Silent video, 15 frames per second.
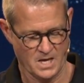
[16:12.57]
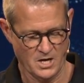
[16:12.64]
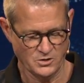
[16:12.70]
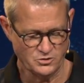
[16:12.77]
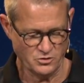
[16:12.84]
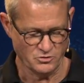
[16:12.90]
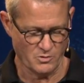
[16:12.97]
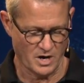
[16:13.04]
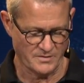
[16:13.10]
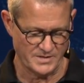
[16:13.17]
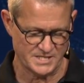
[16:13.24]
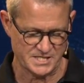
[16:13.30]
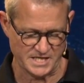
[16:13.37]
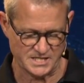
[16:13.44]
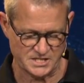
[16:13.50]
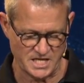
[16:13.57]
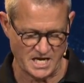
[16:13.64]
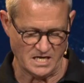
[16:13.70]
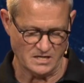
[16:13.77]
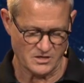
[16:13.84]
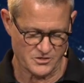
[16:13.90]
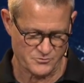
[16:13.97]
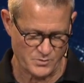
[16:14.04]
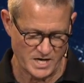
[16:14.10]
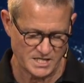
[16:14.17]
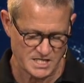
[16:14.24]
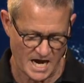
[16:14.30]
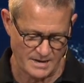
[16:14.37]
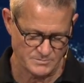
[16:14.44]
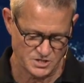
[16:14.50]
Deuteronomy 16, 3
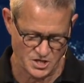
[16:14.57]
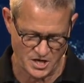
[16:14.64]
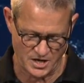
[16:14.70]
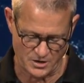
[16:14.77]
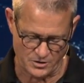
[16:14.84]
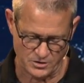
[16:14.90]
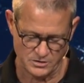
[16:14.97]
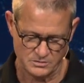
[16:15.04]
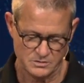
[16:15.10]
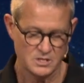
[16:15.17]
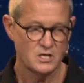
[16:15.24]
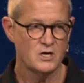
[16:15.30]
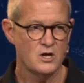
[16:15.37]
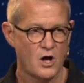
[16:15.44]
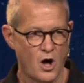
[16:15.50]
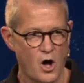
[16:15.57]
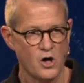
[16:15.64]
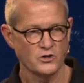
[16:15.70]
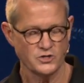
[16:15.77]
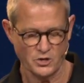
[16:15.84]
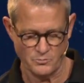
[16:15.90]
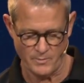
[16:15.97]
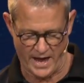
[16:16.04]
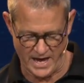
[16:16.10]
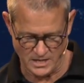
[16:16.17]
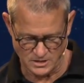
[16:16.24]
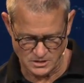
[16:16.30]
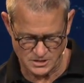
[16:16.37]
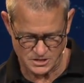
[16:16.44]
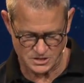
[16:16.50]
times a year, all your
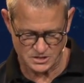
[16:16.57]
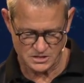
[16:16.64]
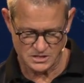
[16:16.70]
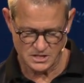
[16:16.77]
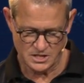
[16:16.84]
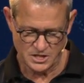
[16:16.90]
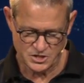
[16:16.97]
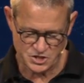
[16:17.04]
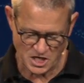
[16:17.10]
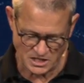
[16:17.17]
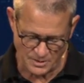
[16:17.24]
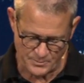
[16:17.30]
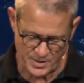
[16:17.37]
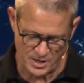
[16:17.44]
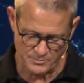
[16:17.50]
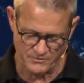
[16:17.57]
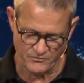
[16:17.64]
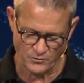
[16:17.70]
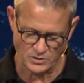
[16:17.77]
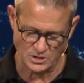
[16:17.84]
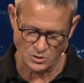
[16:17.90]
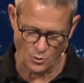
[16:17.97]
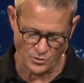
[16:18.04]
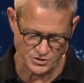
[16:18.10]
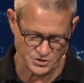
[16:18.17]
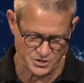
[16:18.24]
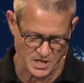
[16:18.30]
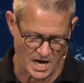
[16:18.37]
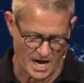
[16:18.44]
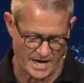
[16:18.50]
males shall appear before the Lord
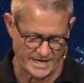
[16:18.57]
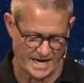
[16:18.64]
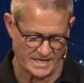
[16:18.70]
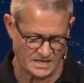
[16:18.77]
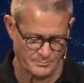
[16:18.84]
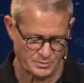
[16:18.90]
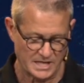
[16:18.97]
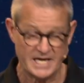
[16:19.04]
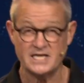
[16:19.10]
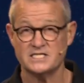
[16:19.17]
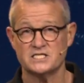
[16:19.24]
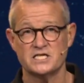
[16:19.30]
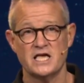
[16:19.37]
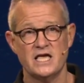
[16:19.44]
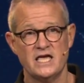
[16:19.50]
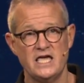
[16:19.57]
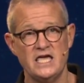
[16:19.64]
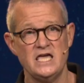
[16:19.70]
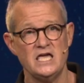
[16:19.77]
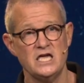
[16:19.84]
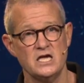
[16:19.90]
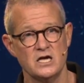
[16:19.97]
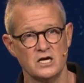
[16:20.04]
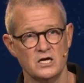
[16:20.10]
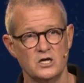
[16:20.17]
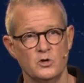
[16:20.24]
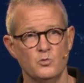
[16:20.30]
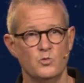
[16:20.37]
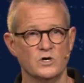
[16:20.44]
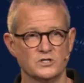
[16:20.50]
your God at the place he
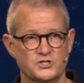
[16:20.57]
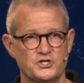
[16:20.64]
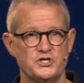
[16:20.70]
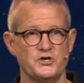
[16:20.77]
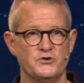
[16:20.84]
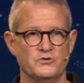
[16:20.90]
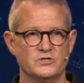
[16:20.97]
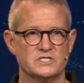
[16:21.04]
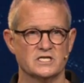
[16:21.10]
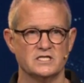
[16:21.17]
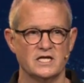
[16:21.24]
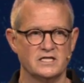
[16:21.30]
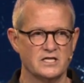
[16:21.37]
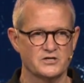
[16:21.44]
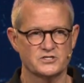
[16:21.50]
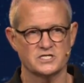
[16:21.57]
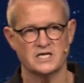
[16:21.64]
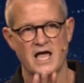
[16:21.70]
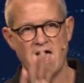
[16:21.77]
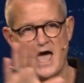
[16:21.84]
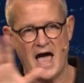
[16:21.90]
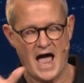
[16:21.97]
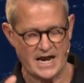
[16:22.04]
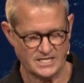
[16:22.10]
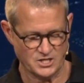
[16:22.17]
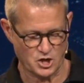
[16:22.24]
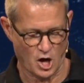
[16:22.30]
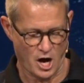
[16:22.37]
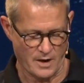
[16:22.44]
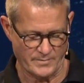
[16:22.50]
will choose. And then there's an added
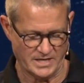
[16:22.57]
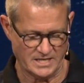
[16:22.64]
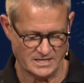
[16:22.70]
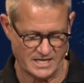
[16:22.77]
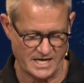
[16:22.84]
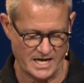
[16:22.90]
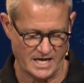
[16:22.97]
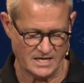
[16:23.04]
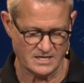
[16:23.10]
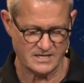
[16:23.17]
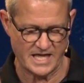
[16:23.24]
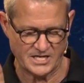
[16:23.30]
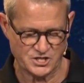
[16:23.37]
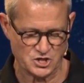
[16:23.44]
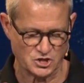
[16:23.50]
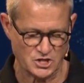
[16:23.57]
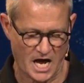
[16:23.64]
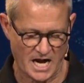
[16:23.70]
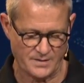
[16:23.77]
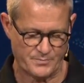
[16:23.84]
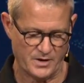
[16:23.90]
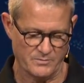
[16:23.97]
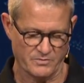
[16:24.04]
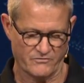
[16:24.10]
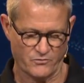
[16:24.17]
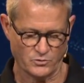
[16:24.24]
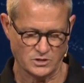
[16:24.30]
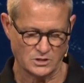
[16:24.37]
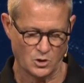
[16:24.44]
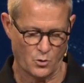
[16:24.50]
comment at the end: they shall not appear
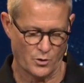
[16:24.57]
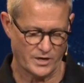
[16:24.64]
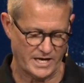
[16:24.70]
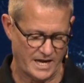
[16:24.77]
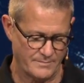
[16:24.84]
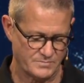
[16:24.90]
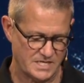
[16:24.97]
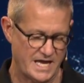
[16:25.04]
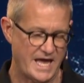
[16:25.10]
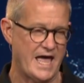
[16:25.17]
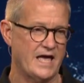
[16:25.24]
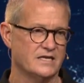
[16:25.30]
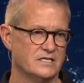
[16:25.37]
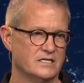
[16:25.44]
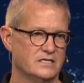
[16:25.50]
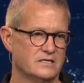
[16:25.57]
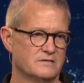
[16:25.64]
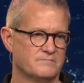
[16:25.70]
before the Lord empty-handed.